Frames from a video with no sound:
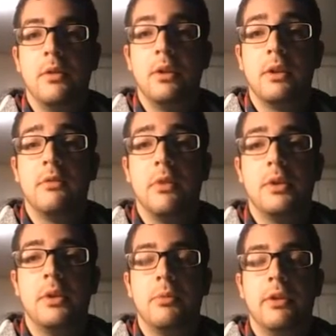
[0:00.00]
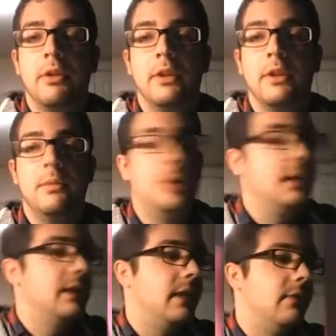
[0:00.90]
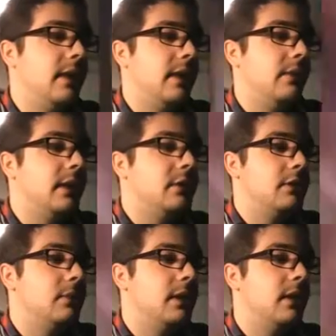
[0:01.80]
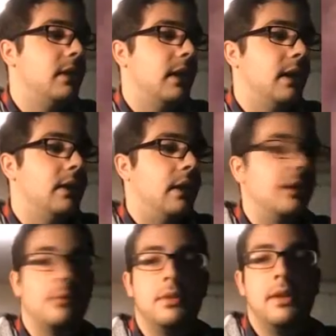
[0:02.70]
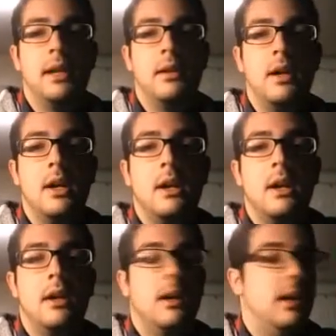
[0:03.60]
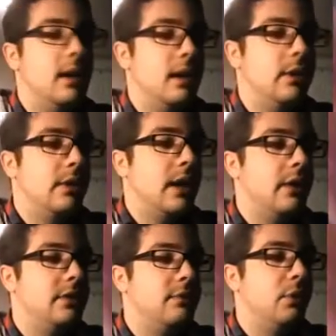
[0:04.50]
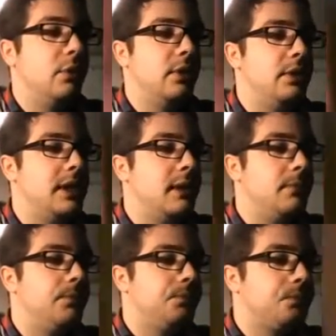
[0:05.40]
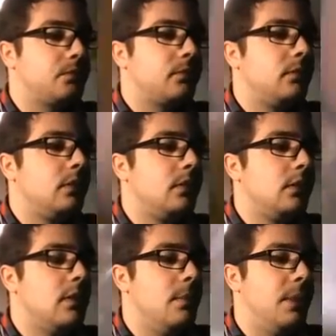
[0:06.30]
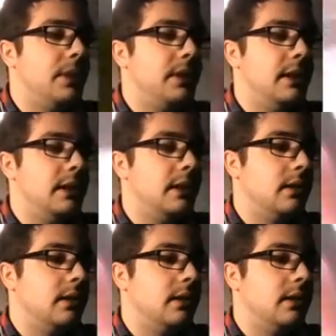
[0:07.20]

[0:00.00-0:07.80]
forward to the pre-release big time for that one. That should be an awesome set. No cards spoiled yet, but the